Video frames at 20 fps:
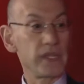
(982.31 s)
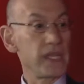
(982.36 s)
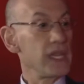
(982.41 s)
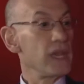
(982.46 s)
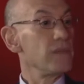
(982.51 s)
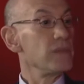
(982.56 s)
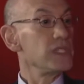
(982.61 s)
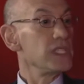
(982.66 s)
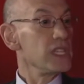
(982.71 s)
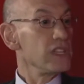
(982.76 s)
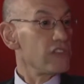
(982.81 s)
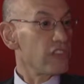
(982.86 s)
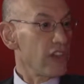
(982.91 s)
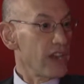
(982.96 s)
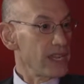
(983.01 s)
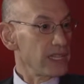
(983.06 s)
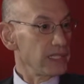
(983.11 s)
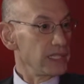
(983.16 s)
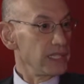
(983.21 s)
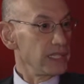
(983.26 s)
TMZ,
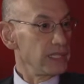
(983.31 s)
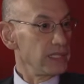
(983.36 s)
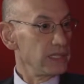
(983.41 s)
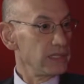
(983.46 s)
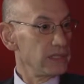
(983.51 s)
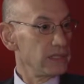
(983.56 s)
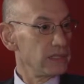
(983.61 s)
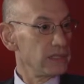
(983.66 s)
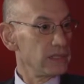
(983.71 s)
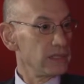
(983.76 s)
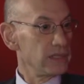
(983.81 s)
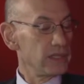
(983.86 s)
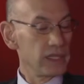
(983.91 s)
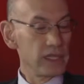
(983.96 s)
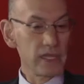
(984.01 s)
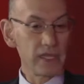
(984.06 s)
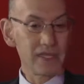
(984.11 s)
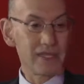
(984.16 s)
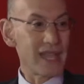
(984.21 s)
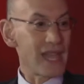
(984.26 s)
frankly,
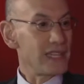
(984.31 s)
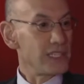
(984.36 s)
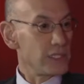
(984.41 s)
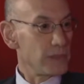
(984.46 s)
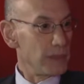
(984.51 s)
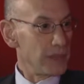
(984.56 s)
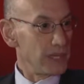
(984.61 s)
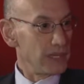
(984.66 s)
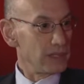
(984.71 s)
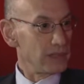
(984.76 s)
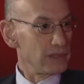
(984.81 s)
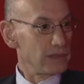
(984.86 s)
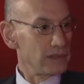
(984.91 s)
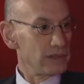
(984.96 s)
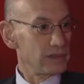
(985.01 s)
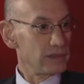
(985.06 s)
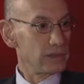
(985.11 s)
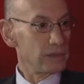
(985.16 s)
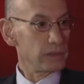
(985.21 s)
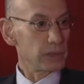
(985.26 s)
Deadspin,
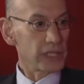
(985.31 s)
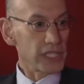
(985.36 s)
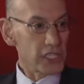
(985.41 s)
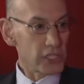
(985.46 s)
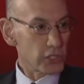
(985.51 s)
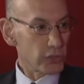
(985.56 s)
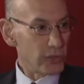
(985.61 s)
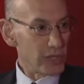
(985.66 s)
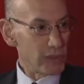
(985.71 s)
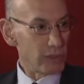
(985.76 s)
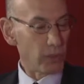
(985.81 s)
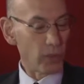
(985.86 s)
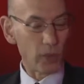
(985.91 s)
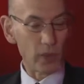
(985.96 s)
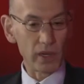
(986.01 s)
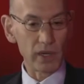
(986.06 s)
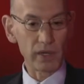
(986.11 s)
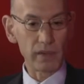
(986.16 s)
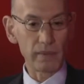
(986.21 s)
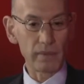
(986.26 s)
Bleacher
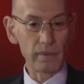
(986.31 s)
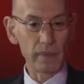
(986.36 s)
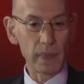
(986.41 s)
Report,